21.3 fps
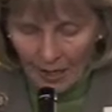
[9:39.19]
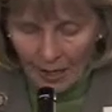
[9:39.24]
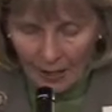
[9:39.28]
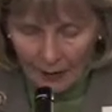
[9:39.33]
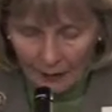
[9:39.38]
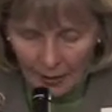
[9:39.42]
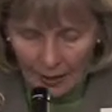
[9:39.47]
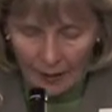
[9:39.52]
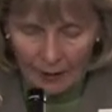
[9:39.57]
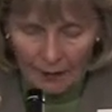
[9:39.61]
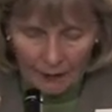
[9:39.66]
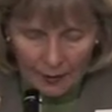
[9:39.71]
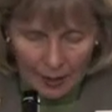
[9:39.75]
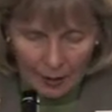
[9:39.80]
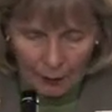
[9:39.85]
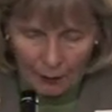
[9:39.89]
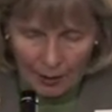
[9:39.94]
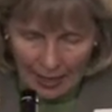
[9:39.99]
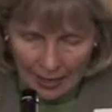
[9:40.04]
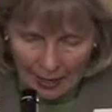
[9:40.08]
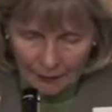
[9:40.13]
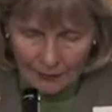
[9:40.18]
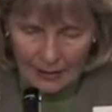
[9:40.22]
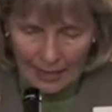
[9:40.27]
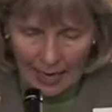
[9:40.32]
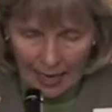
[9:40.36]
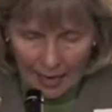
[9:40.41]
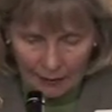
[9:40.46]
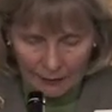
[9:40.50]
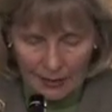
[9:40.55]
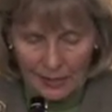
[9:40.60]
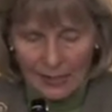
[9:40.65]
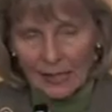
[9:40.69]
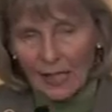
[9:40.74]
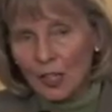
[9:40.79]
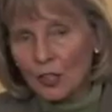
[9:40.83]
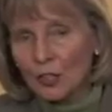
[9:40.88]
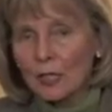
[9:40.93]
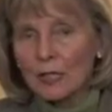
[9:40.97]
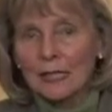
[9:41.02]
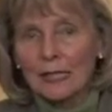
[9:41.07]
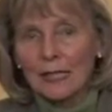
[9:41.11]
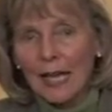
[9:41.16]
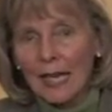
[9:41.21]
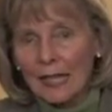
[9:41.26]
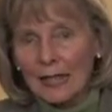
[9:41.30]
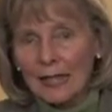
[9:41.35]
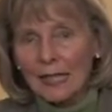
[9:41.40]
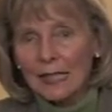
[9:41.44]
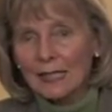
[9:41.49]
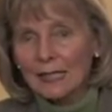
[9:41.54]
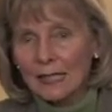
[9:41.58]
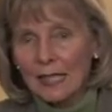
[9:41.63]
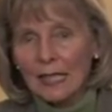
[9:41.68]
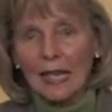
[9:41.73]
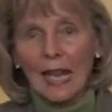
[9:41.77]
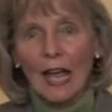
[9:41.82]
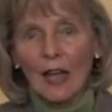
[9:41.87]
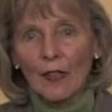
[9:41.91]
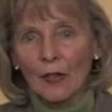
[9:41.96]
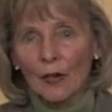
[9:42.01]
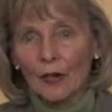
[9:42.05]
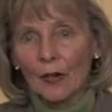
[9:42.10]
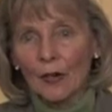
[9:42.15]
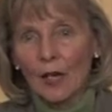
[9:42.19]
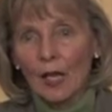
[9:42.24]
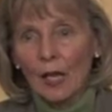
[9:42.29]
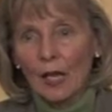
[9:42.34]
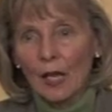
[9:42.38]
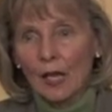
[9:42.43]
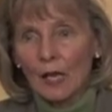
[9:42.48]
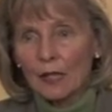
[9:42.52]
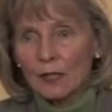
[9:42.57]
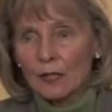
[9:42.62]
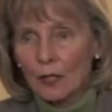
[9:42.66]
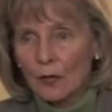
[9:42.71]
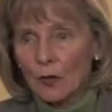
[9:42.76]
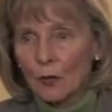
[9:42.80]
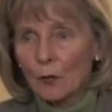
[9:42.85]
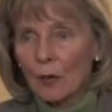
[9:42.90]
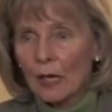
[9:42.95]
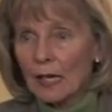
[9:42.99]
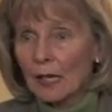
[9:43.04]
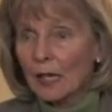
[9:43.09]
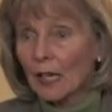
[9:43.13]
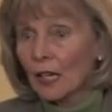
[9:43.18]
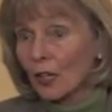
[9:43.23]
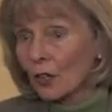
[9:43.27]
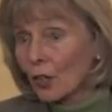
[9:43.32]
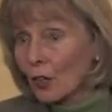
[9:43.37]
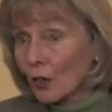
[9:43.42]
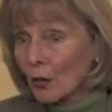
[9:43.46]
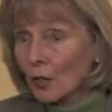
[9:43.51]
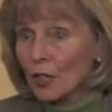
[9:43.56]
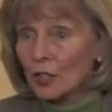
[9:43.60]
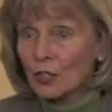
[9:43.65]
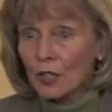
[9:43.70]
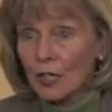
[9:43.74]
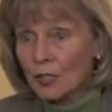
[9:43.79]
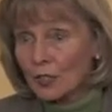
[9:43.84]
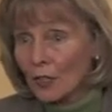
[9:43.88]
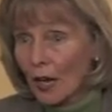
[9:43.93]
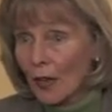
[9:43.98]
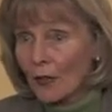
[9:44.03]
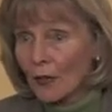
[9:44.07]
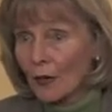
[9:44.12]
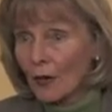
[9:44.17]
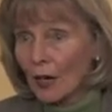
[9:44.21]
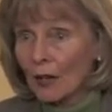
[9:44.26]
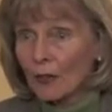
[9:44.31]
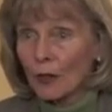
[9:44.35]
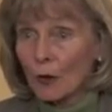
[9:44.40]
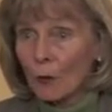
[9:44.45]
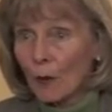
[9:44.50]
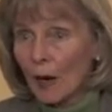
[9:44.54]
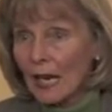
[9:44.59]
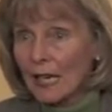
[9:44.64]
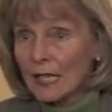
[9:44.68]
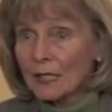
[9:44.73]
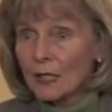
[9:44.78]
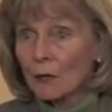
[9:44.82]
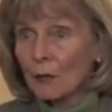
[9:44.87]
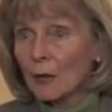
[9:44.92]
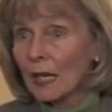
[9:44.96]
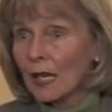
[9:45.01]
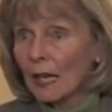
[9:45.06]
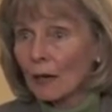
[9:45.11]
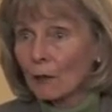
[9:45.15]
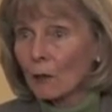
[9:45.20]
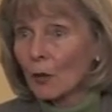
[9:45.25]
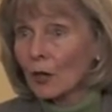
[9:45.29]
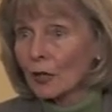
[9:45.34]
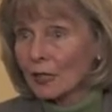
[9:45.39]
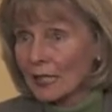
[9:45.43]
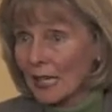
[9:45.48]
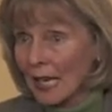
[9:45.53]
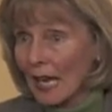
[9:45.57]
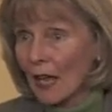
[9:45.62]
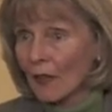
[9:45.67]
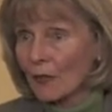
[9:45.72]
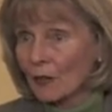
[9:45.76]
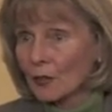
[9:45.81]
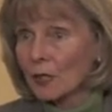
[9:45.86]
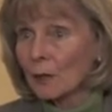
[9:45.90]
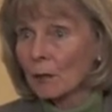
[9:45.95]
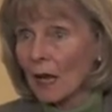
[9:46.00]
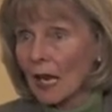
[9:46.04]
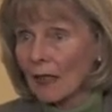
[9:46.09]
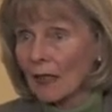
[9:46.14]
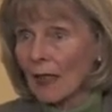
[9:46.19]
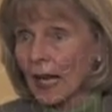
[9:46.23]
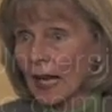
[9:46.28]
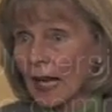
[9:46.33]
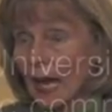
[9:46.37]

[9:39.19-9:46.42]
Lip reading: At the end of the day, we have to have discussions like this together so that we can encourage each other in the ways that we can work together to make that